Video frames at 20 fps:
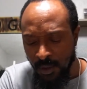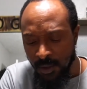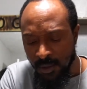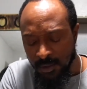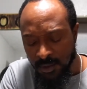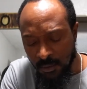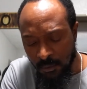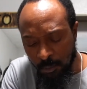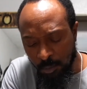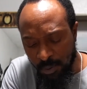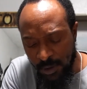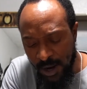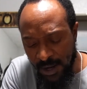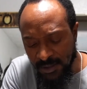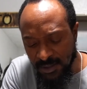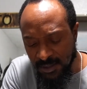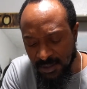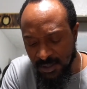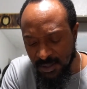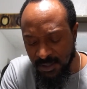So
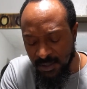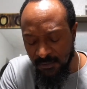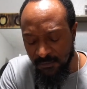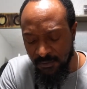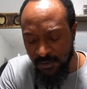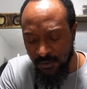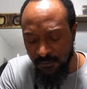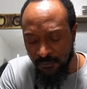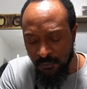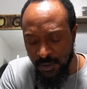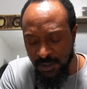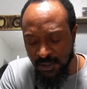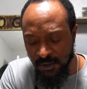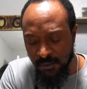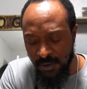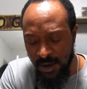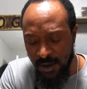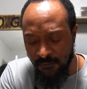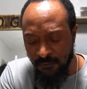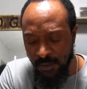practices of
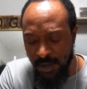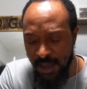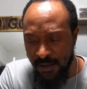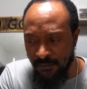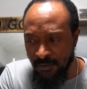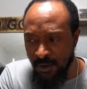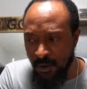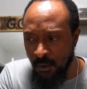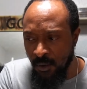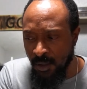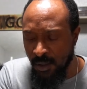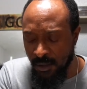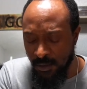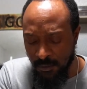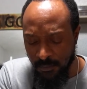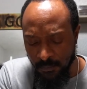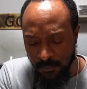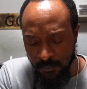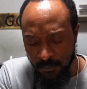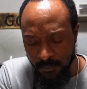witchcraft. We have yoga.